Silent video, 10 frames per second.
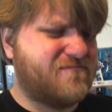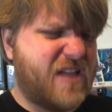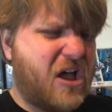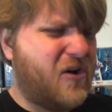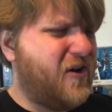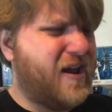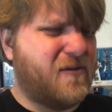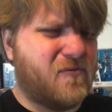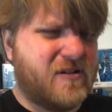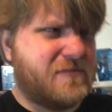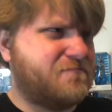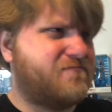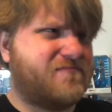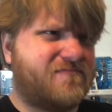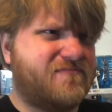Alright, well,
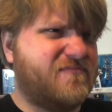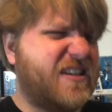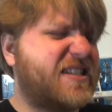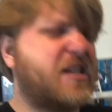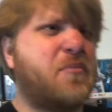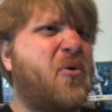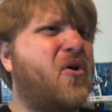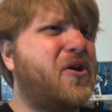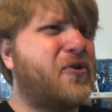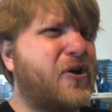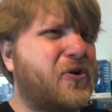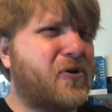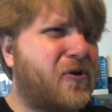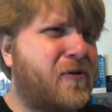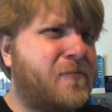is it a boy or a girl?